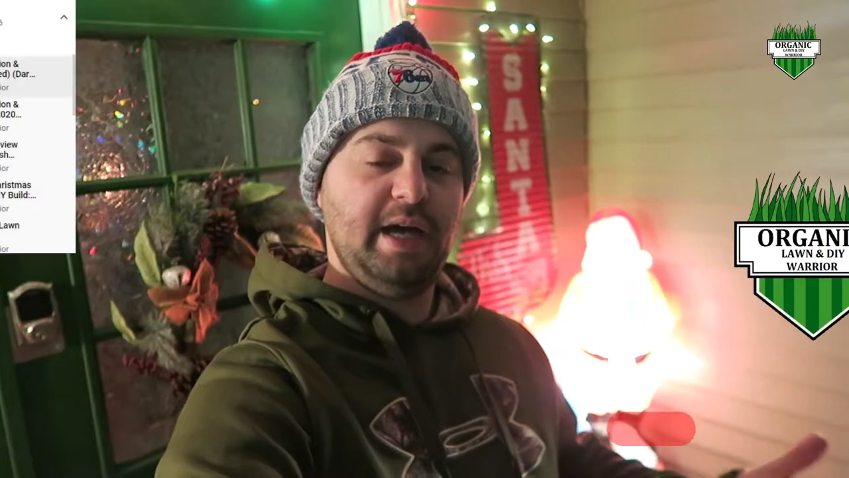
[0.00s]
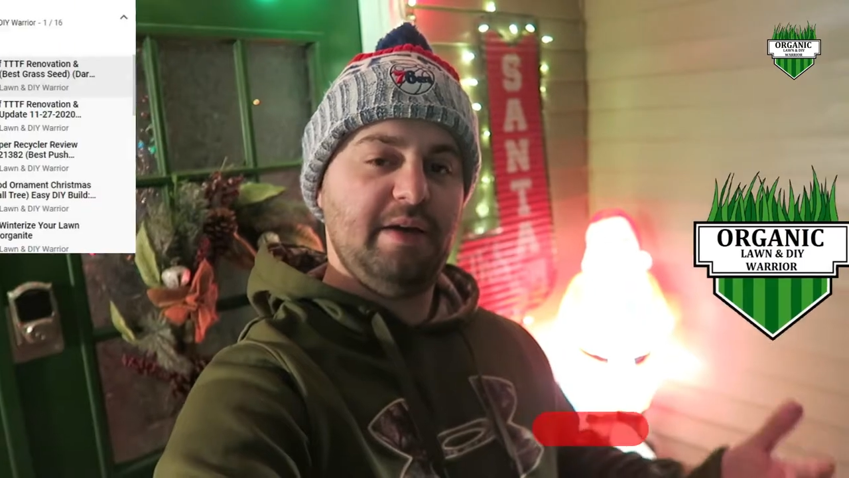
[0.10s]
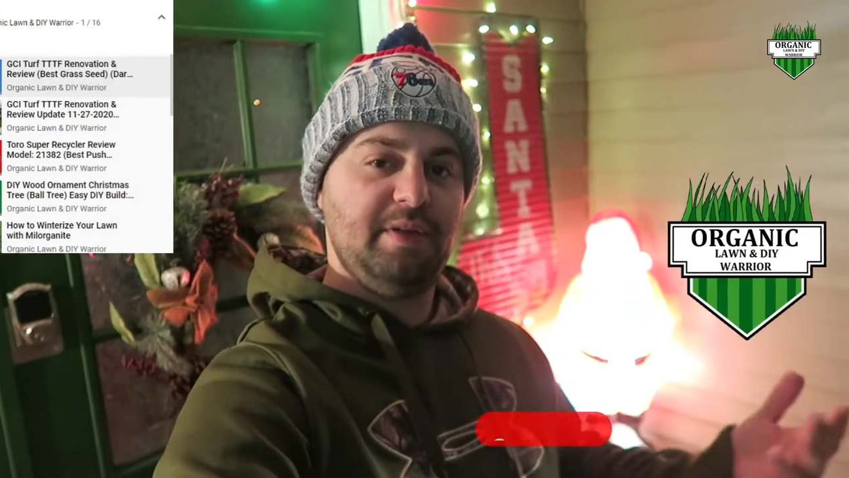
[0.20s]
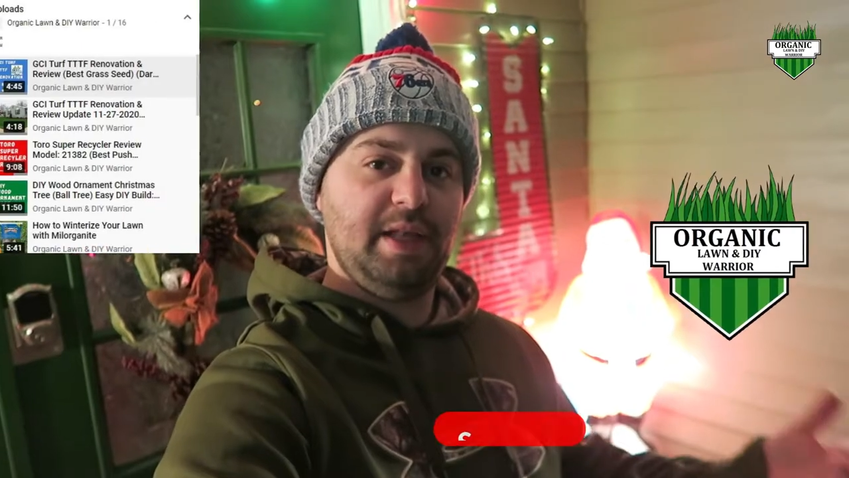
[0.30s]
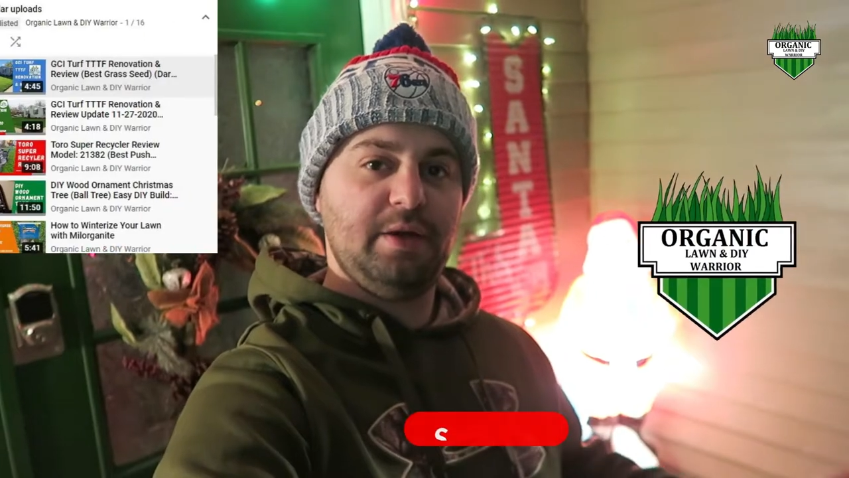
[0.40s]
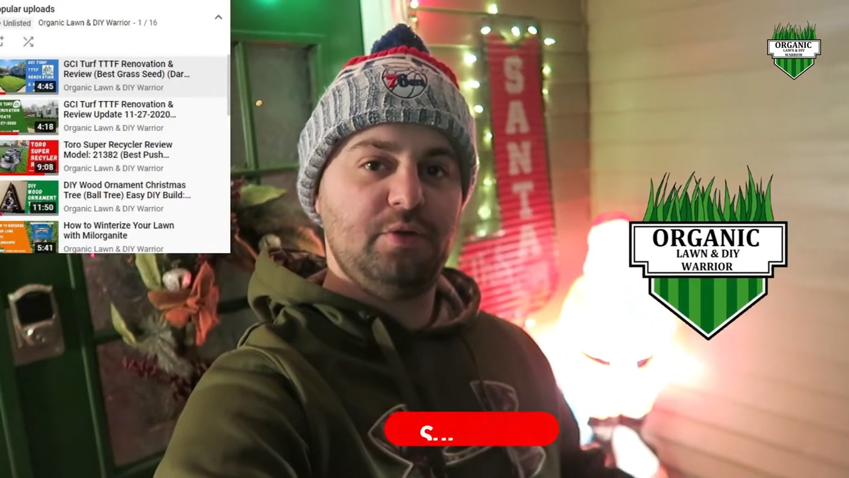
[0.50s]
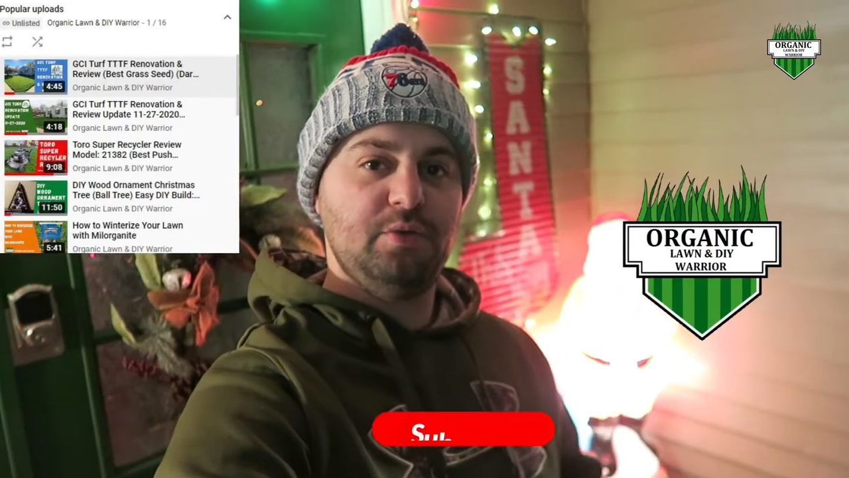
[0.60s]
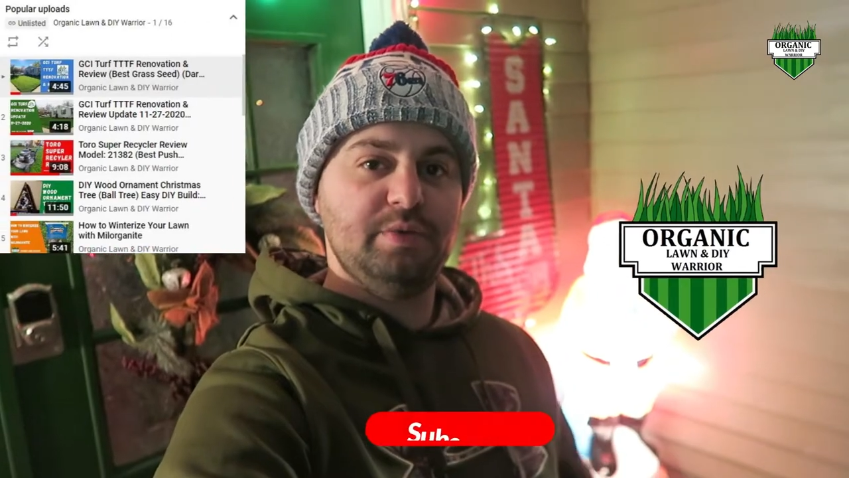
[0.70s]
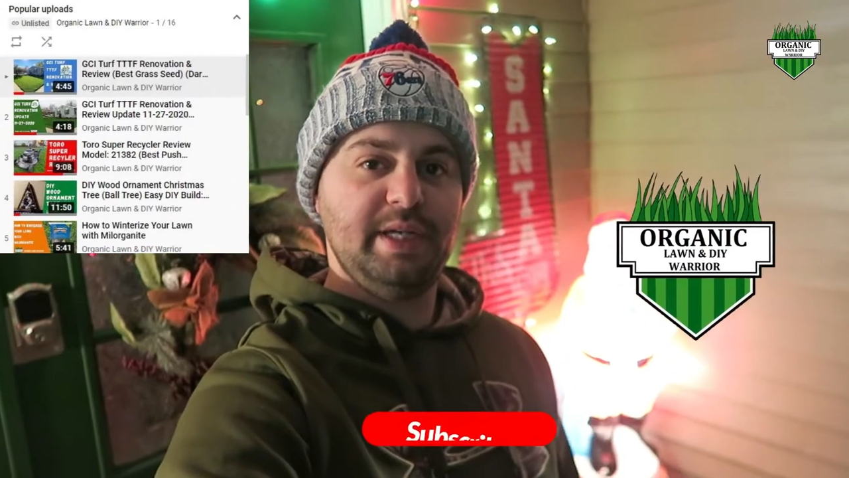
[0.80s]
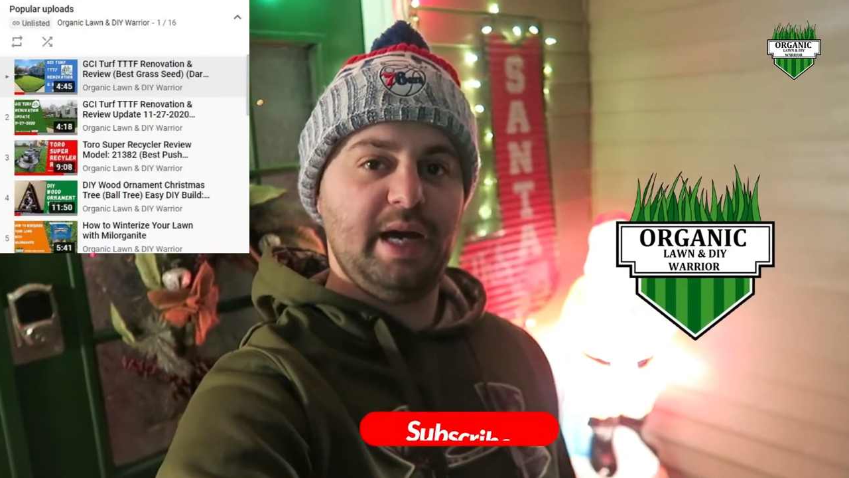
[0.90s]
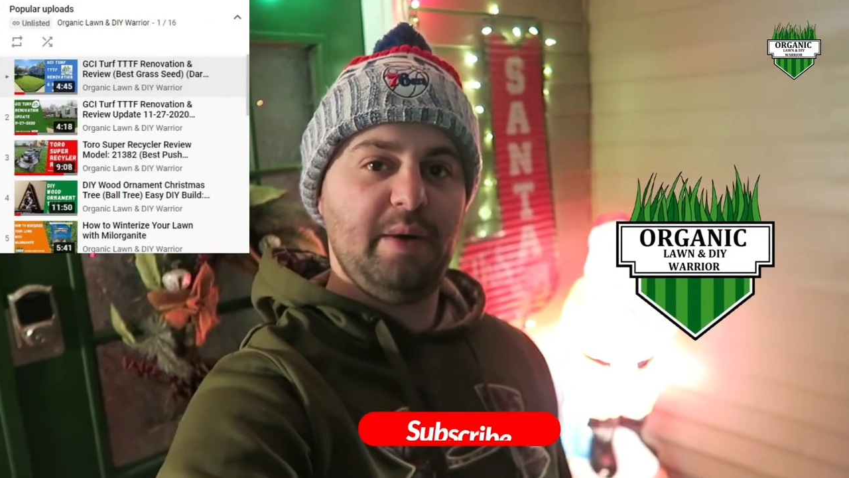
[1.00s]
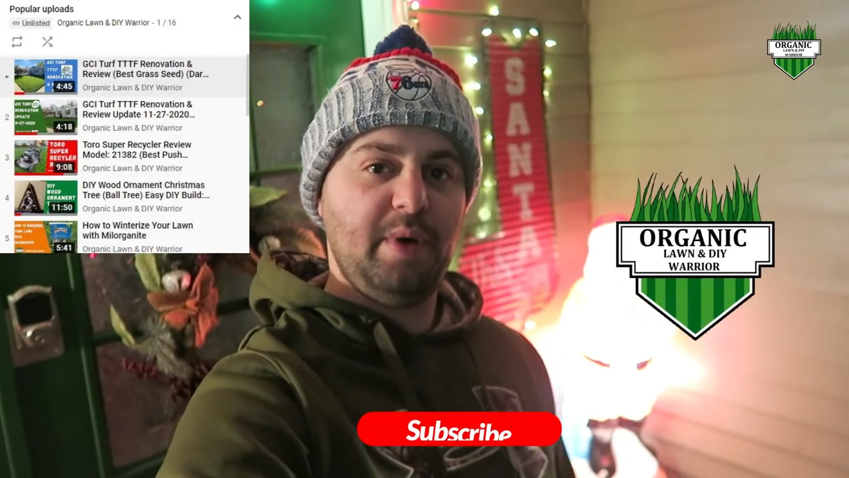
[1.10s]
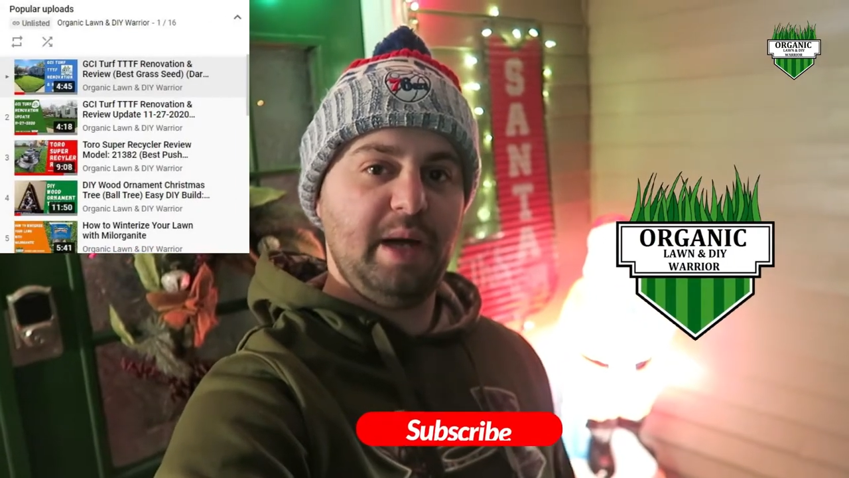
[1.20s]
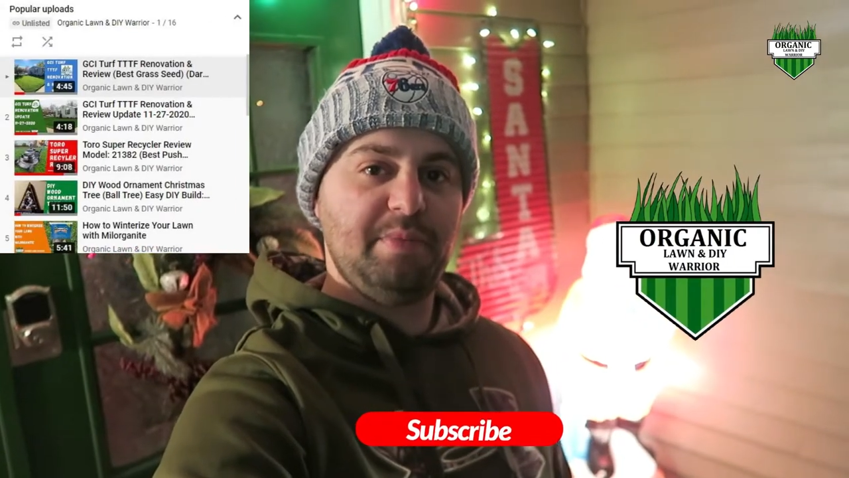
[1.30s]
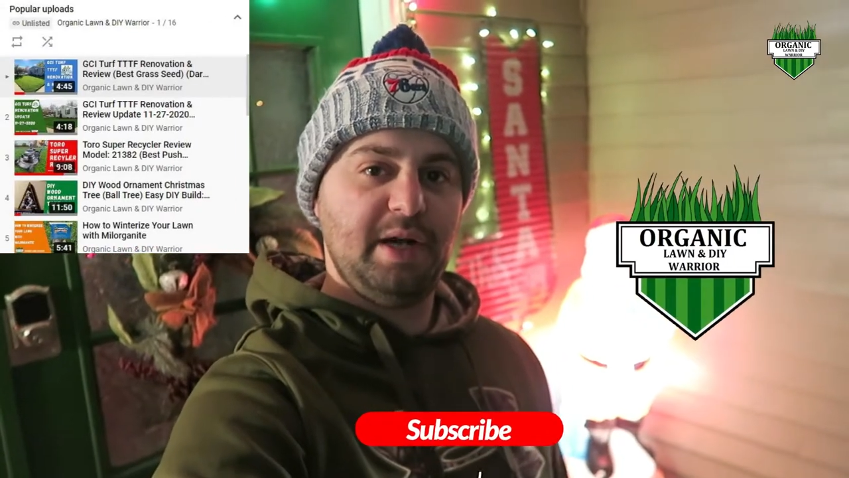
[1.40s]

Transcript: I have a lot of cool DIY